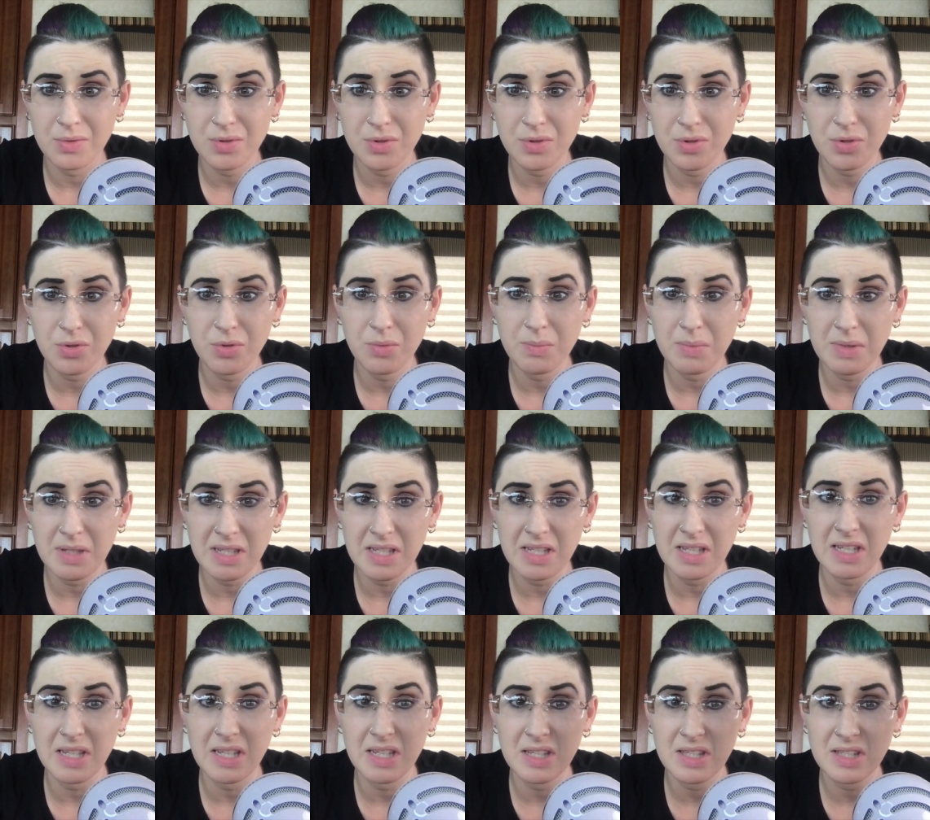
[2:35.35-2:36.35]
to
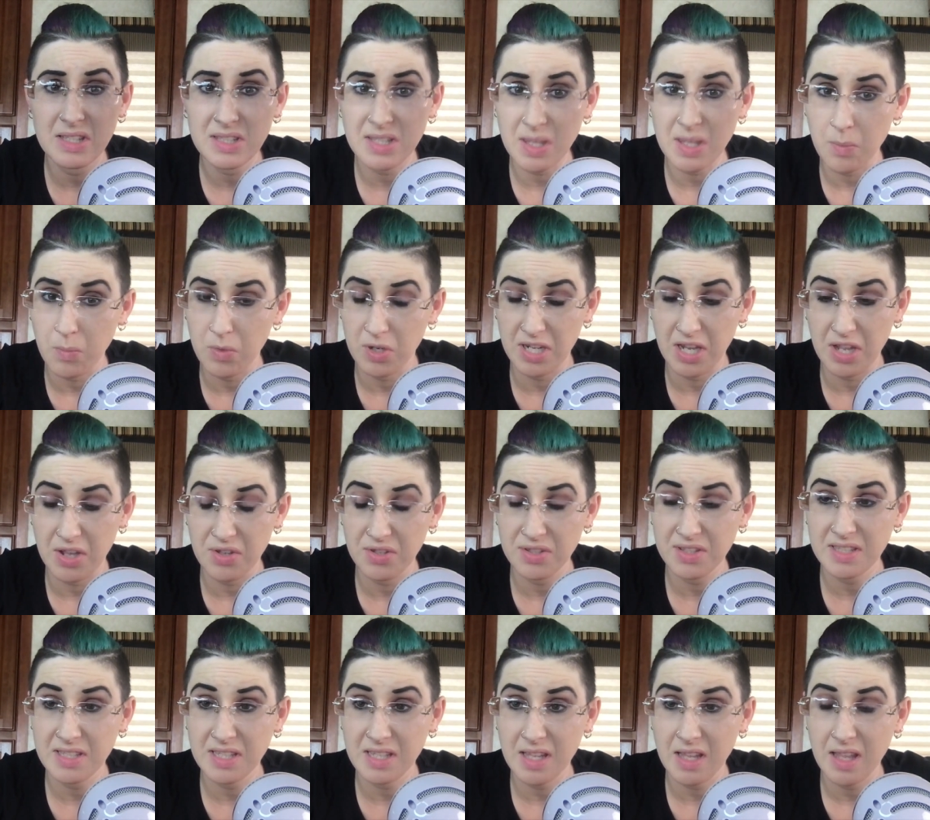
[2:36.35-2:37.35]
be someone
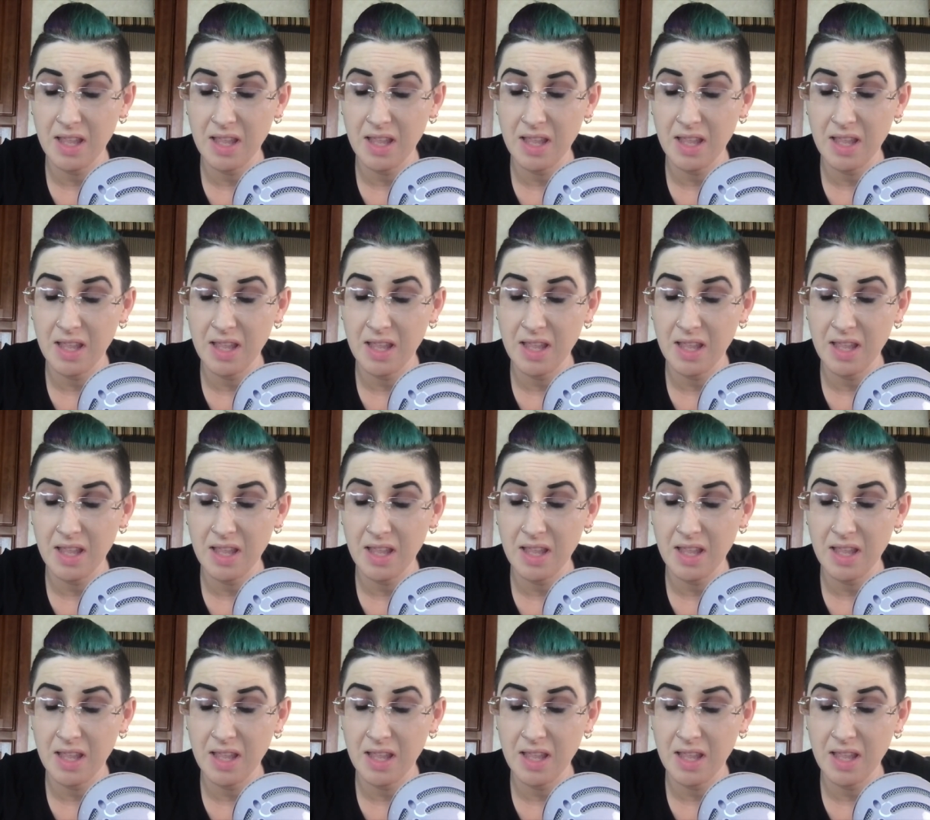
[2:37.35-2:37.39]
else.